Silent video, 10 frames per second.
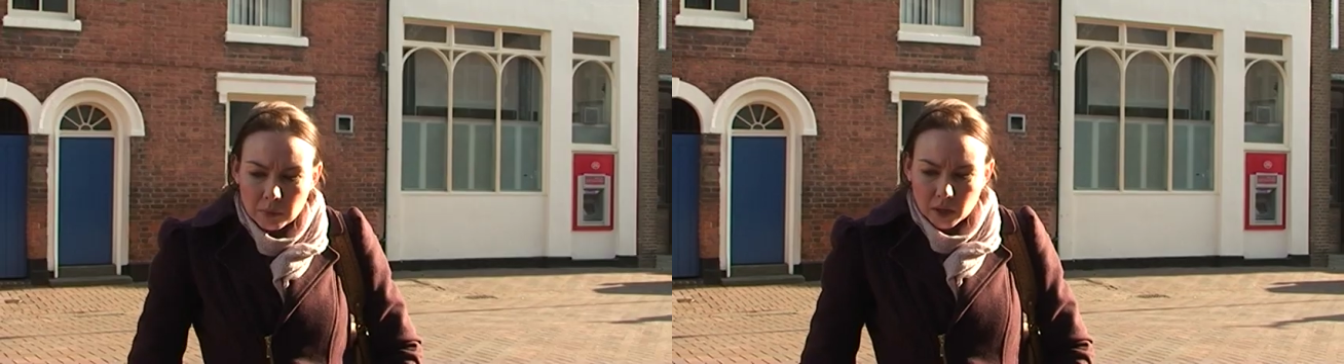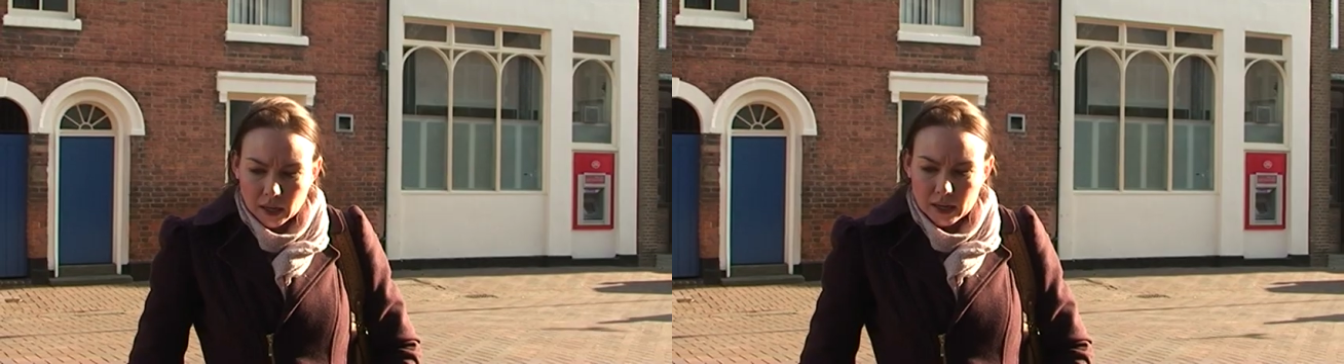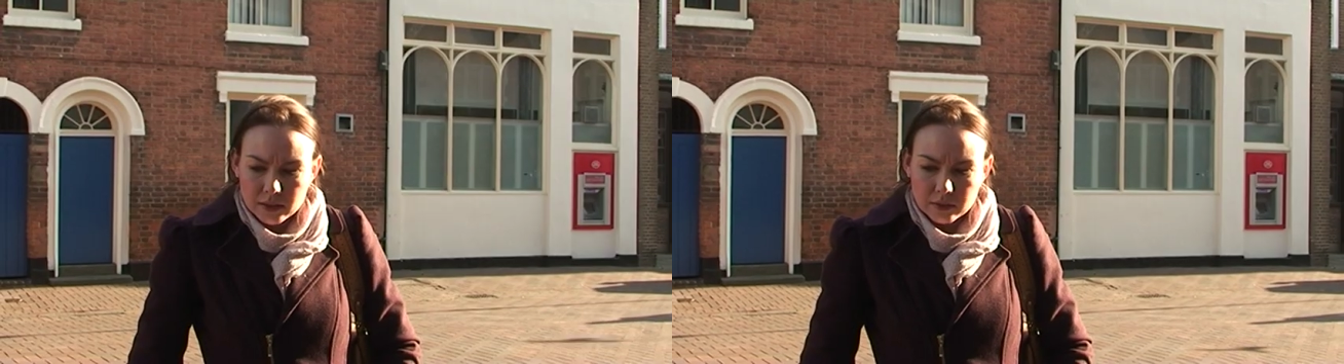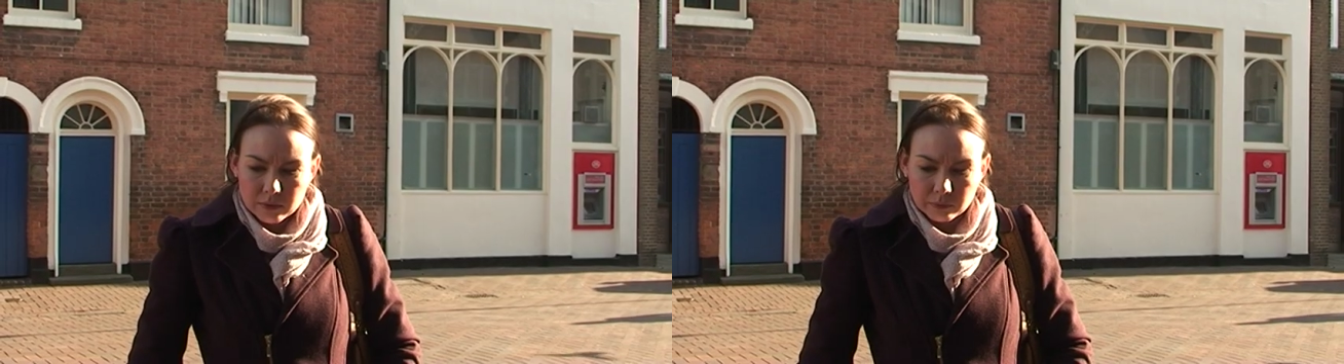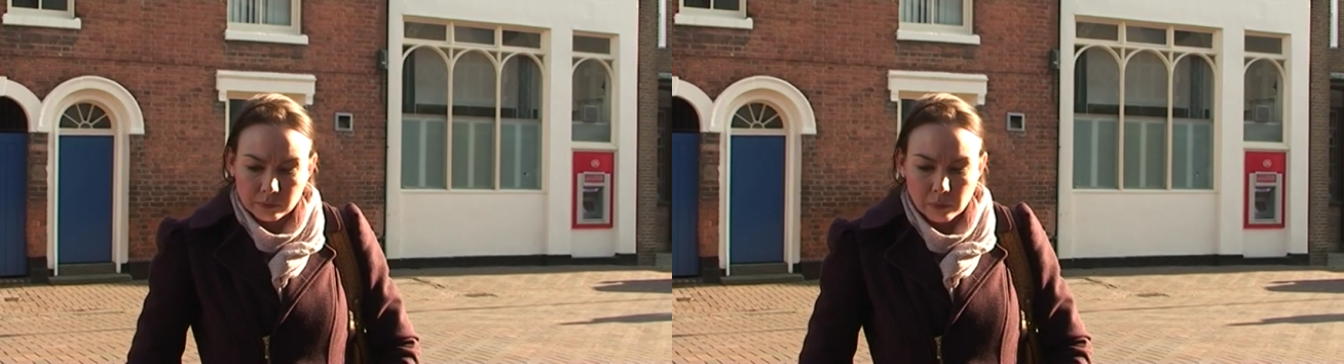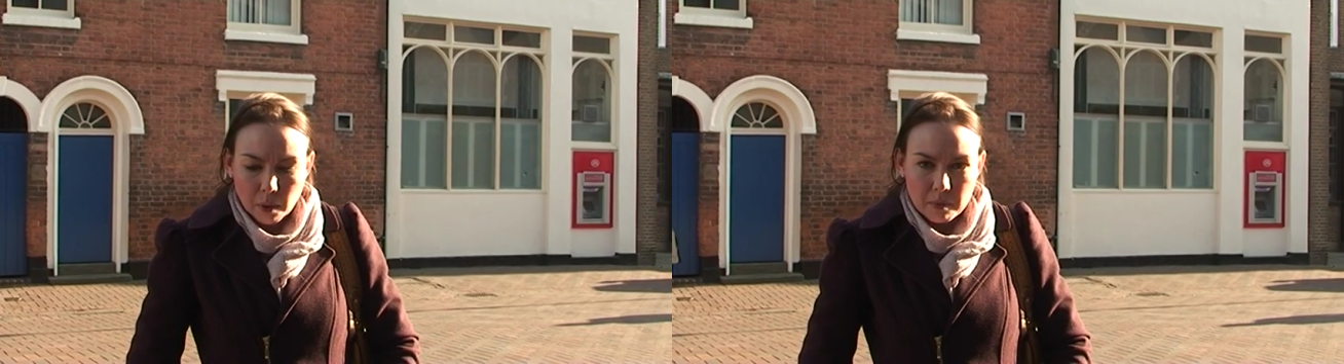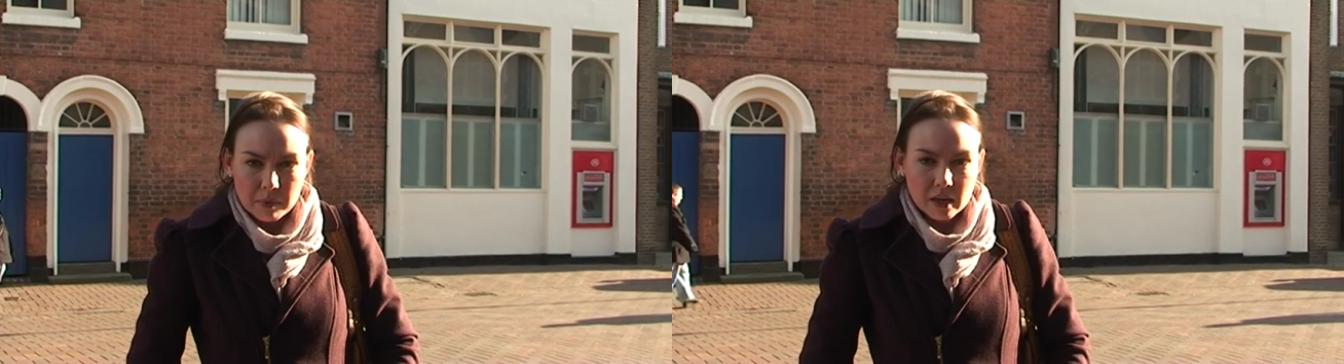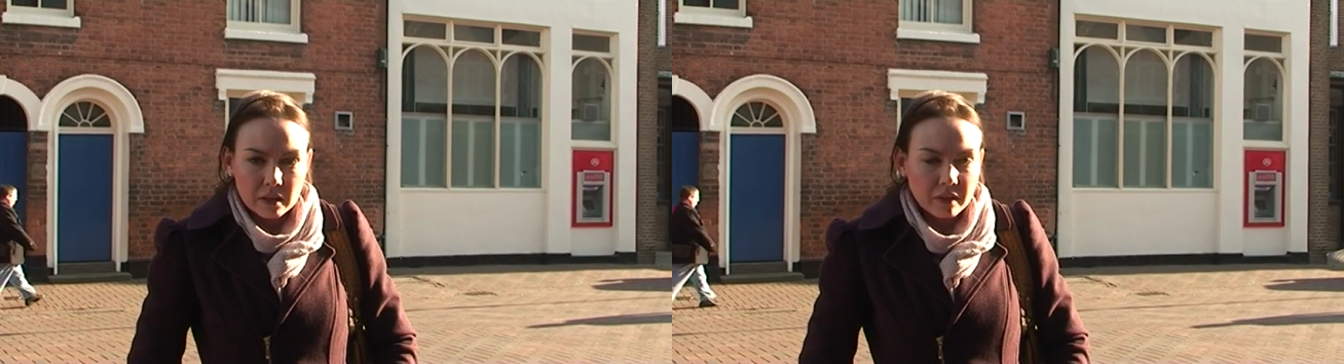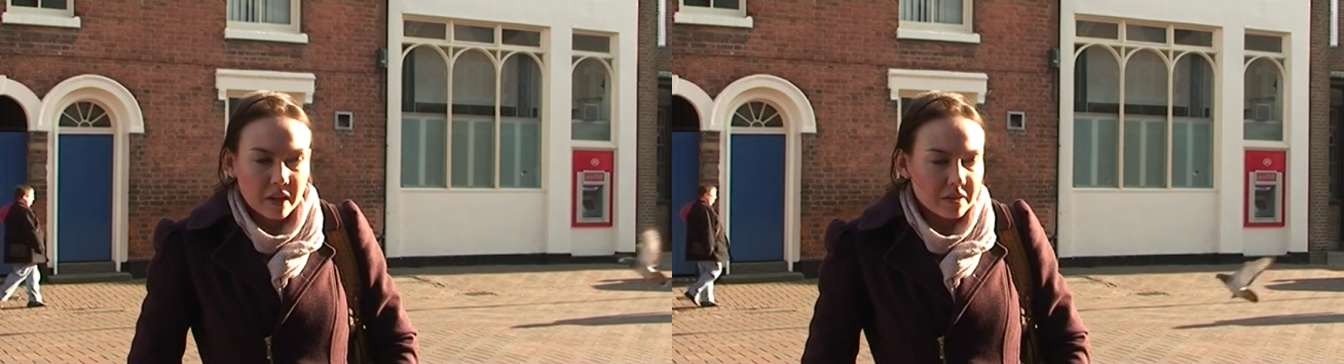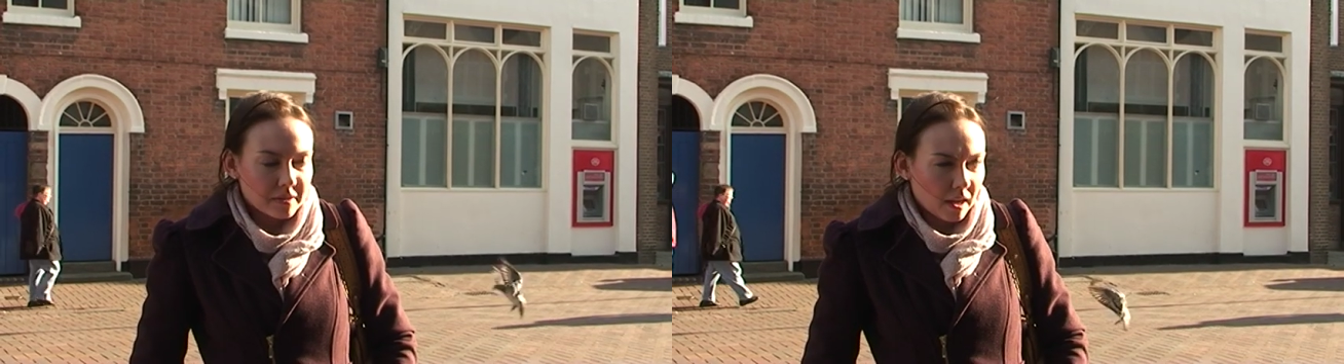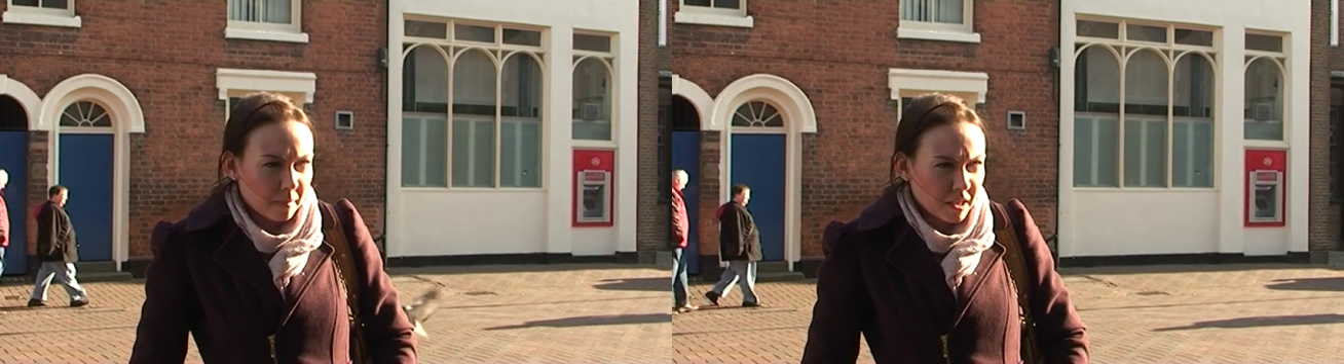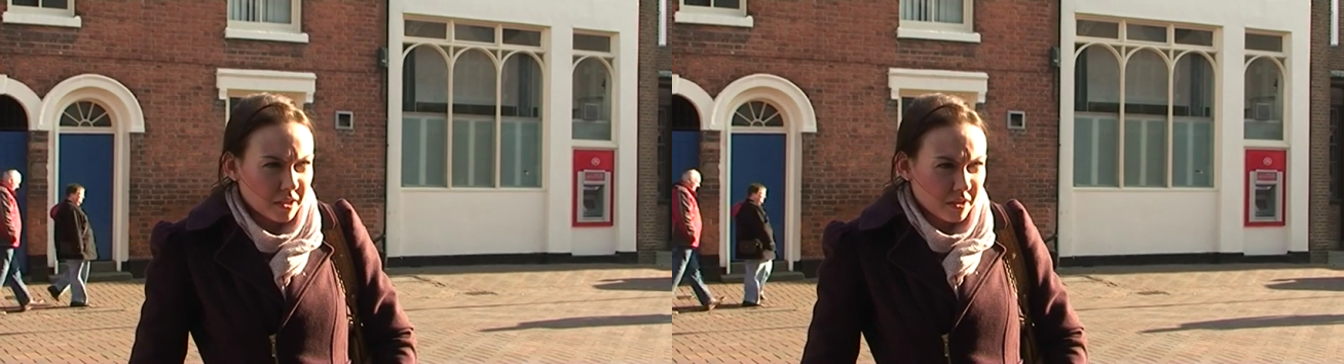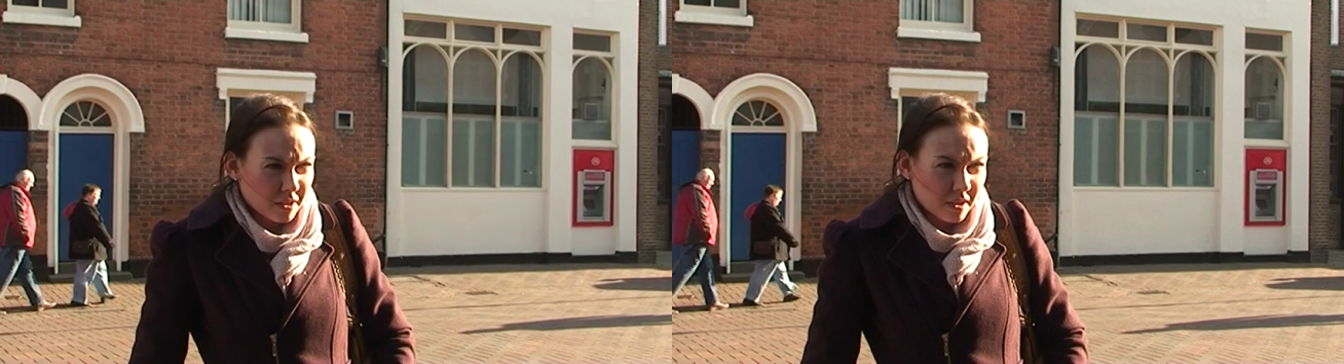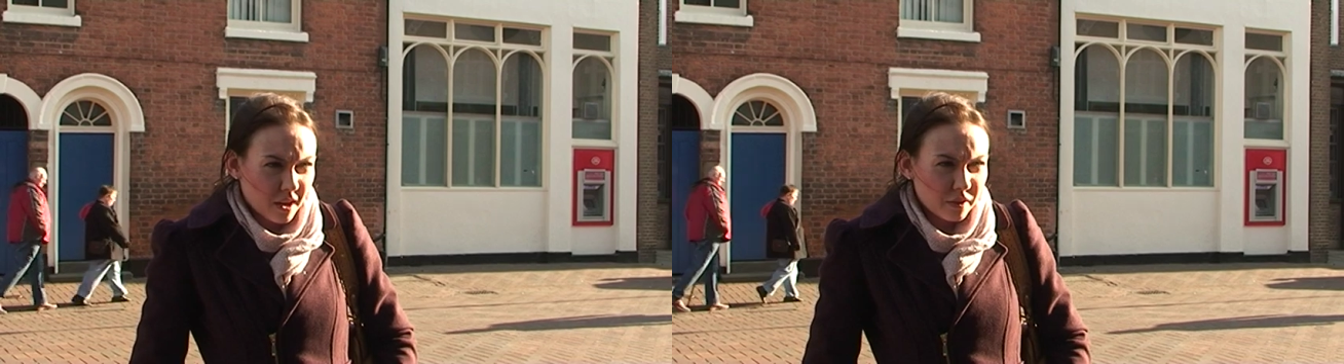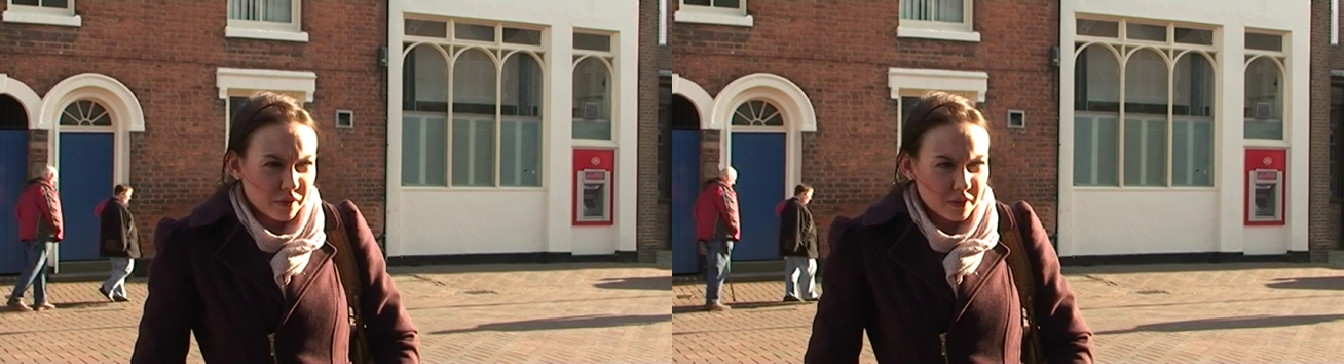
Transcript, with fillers: I guess probably around the same age as yourself.